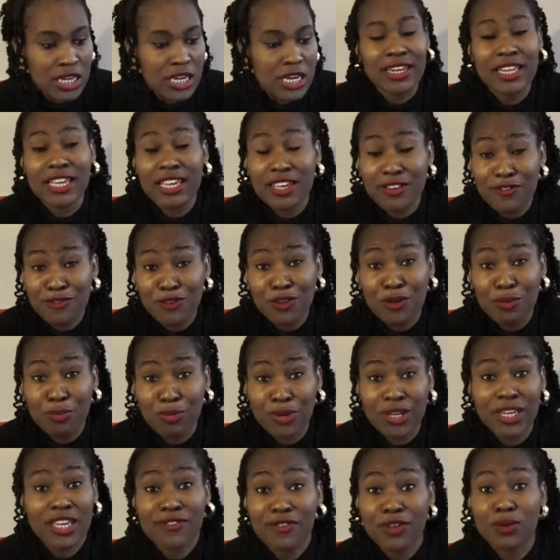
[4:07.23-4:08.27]
And if
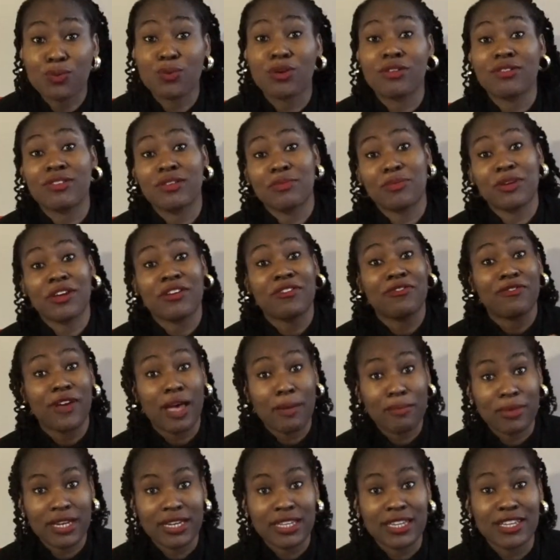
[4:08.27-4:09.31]
you want to bring
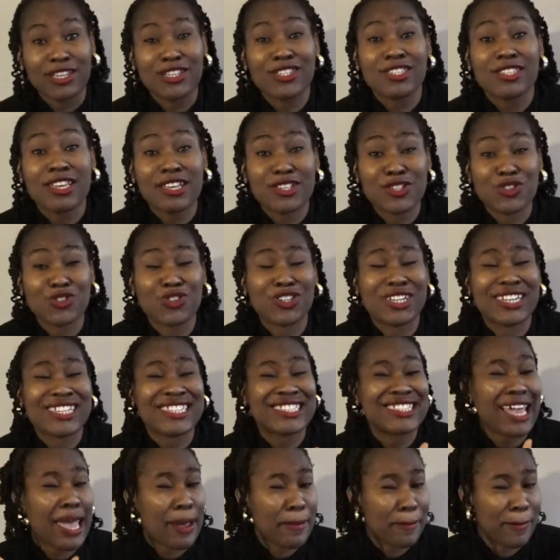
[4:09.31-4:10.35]
family,
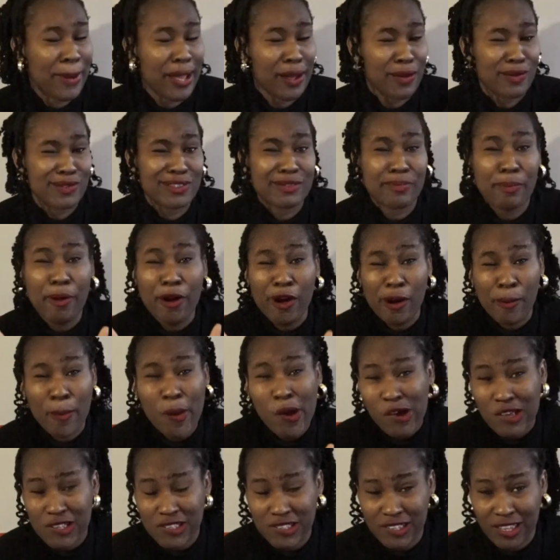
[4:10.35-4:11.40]
£610 per
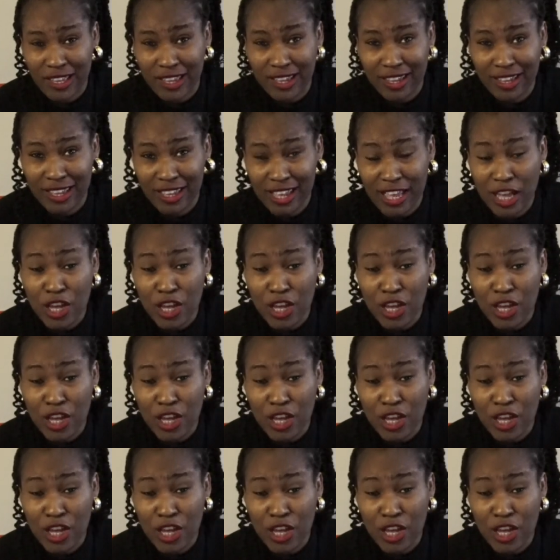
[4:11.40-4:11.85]
person.